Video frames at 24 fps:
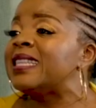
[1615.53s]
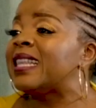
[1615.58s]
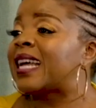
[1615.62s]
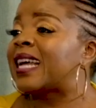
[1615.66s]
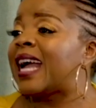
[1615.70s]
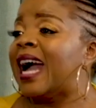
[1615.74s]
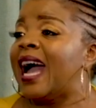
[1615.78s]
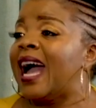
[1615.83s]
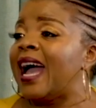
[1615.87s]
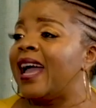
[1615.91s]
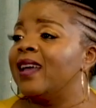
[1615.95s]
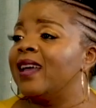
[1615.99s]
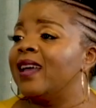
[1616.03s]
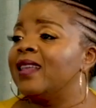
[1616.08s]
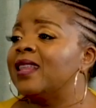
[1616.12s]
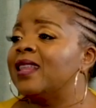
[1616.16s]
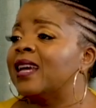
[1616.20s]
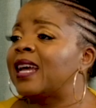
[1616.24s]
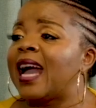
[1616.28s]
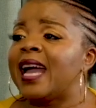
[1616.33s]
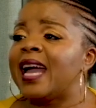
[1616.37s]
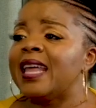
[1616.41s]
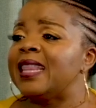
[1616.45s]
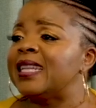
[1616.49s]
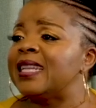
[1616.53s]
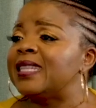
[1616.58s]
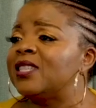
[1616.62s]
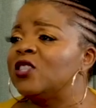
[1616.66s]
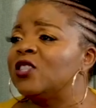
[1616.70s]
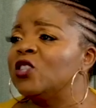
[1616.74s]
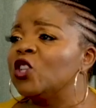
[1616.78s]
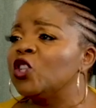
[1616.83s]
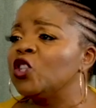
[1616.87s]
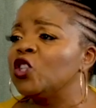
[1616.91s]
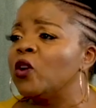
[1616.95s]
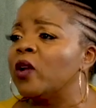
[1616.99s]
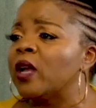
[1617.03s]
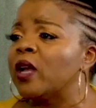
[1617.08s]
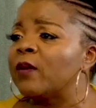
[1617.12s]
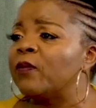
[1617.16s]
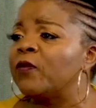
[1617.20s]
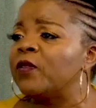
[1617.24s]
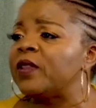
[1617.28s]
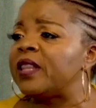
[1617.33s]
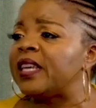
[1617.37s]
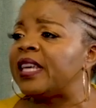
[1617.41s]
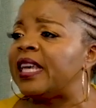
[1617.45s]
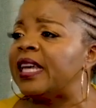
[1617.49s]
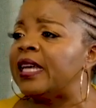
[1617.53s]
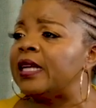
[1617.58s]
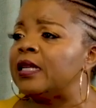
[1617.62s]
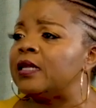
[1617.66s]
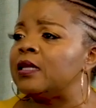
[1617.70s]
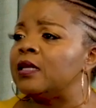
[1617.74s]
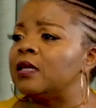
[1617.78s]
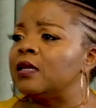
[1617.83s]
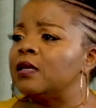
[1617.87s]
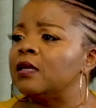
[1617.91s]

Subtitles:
the guy that's like, not showing up for the kid.